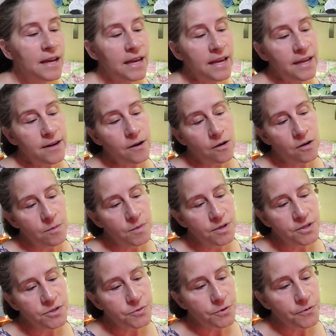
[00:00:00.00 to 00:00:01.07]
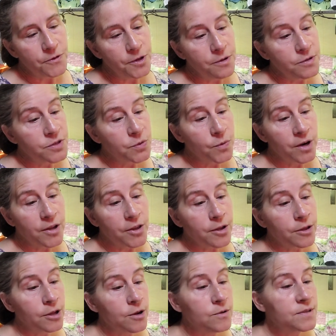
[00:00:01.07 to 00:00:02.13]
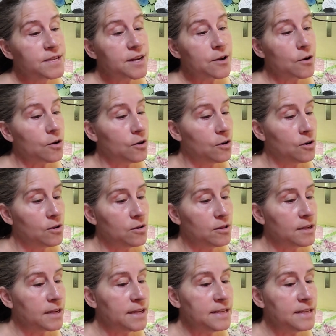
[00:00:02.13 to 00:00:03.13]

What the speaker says: he had almost refused to wear the clothes at all